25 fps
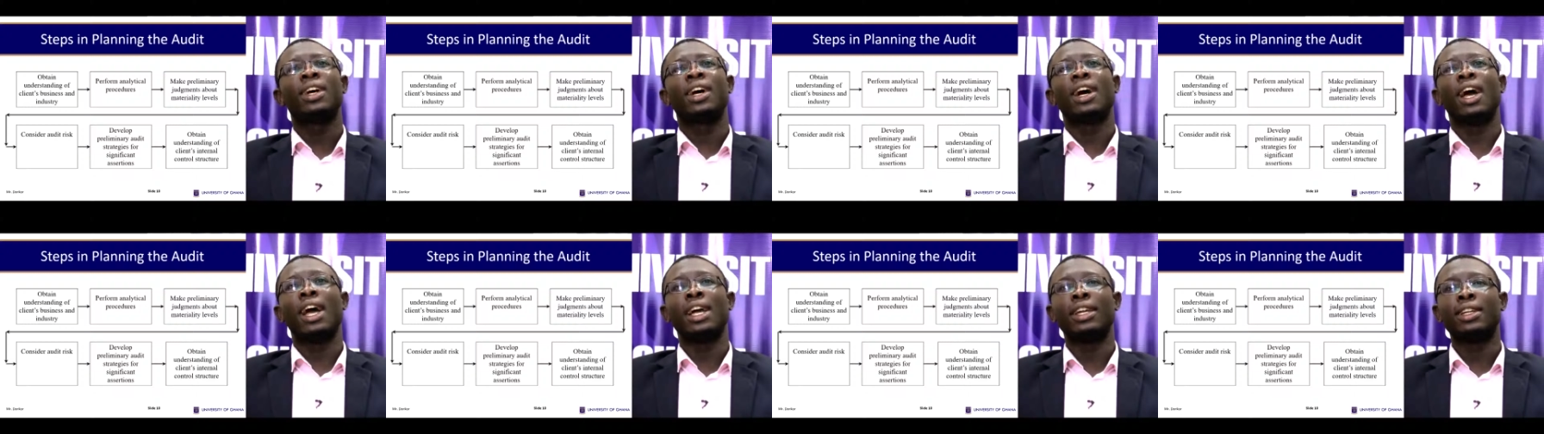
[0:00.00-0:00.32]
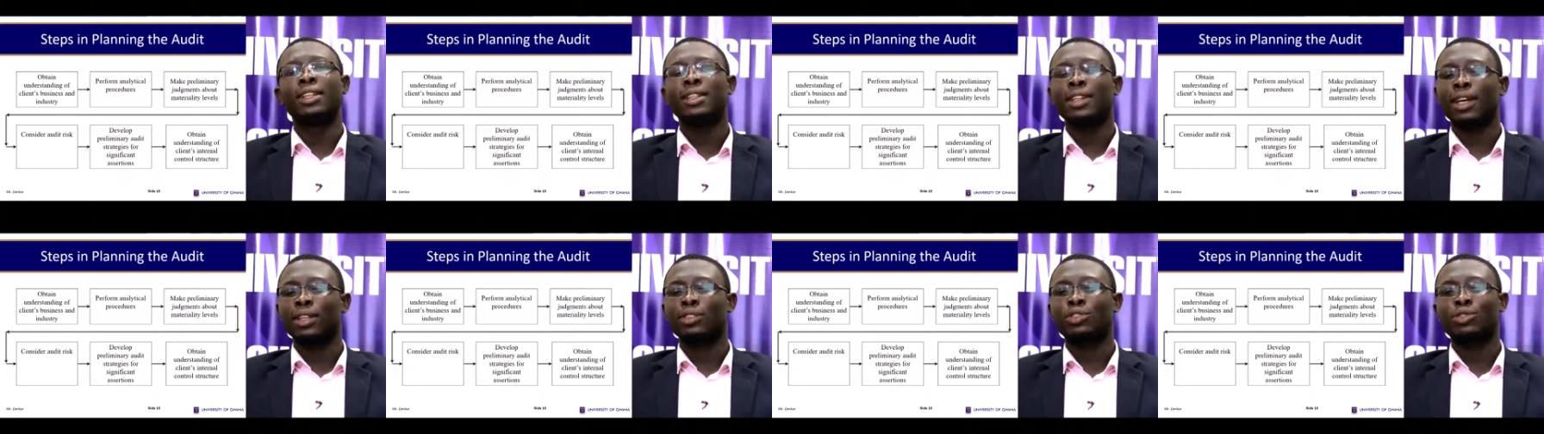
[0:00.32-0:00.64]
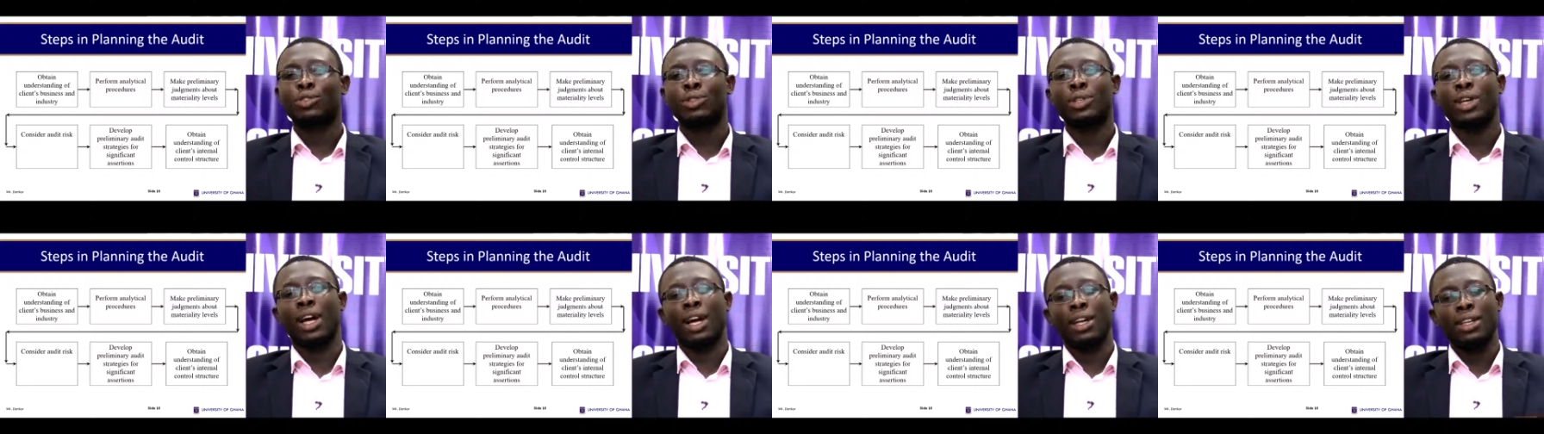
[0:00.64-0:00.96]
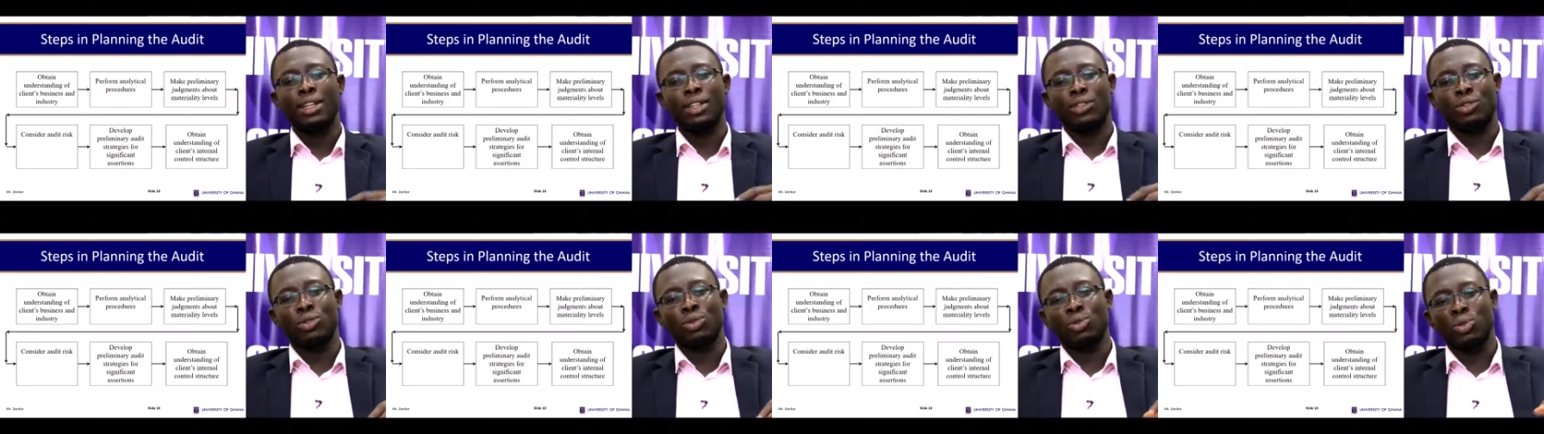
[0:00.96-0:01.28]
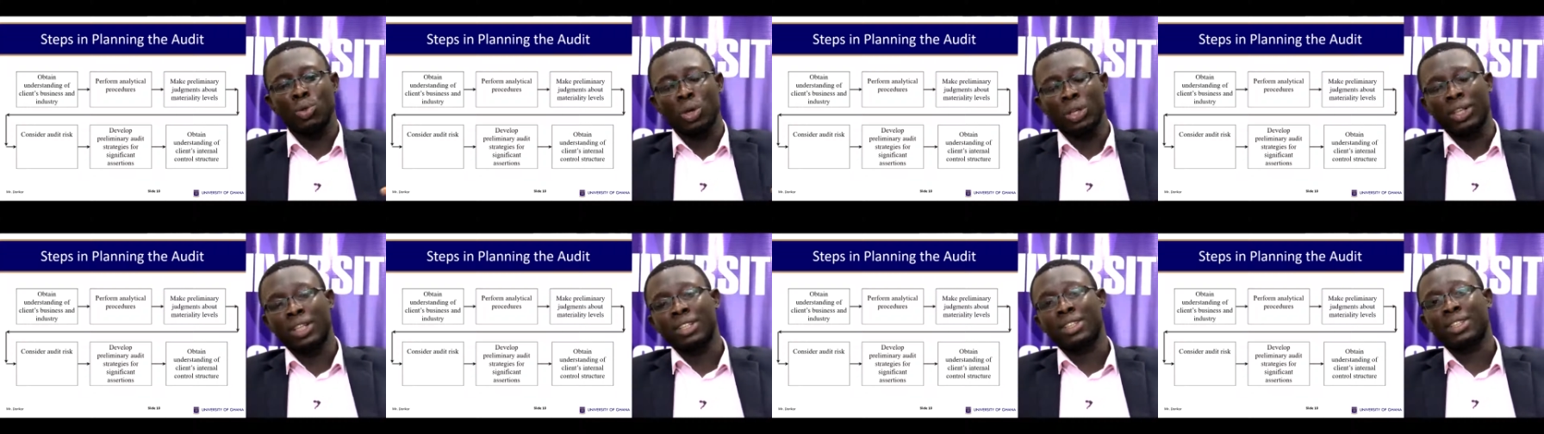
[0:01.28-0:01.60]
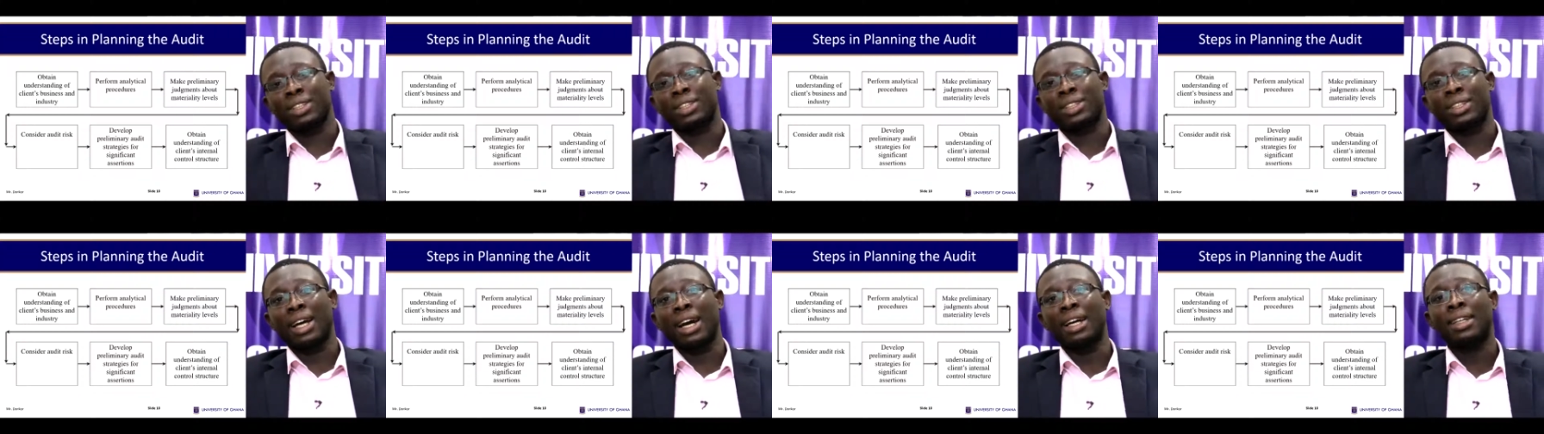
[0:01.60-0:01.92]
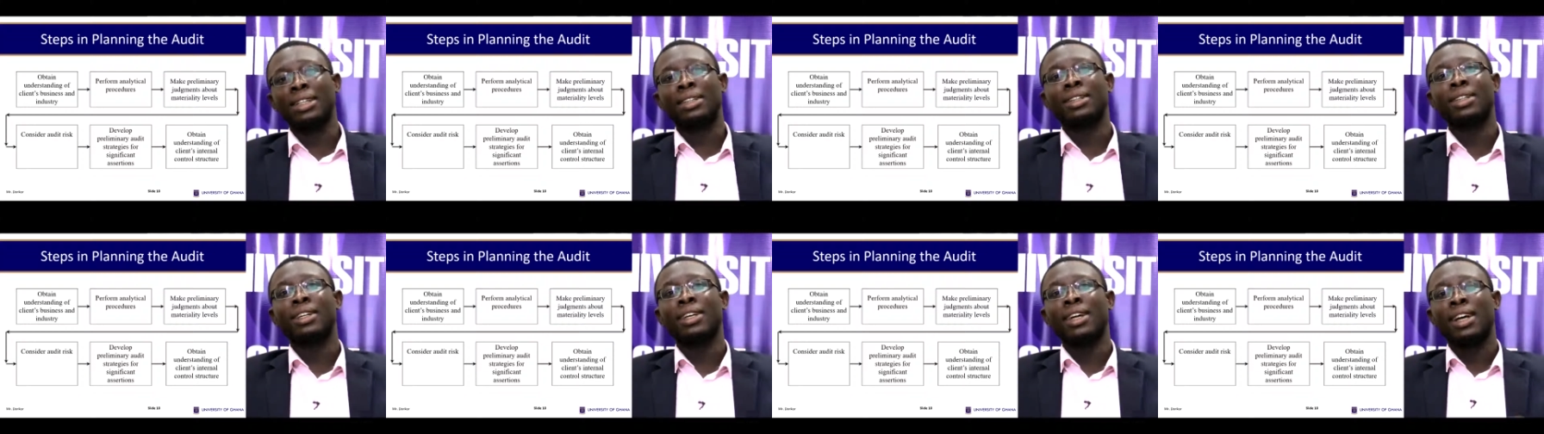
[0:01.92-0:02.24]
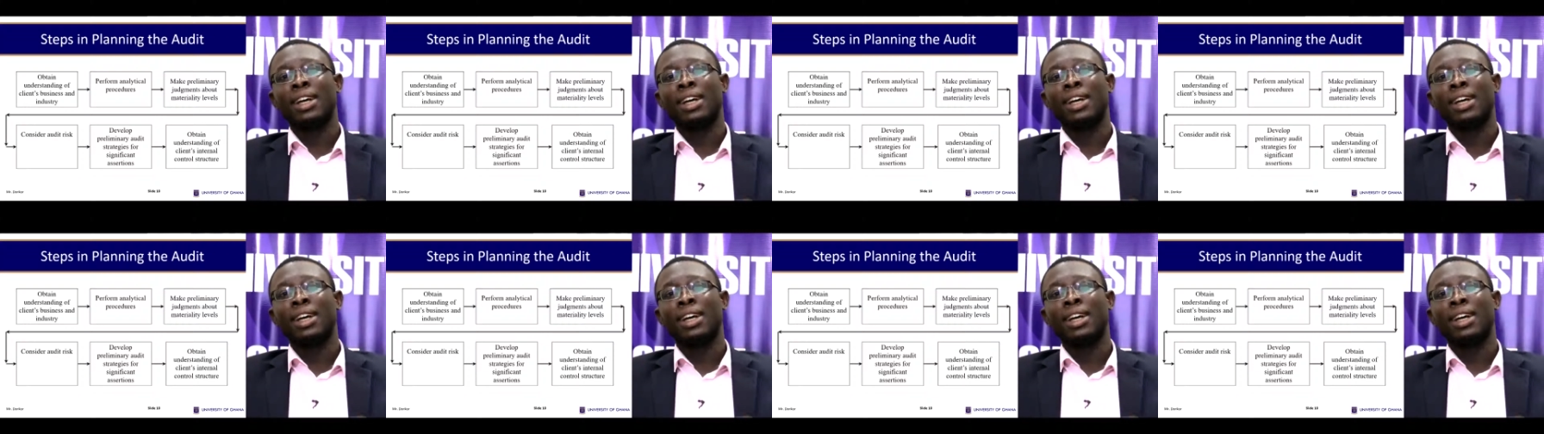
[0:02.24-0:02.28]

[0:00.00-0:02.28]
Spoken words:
and industry. At least you should understand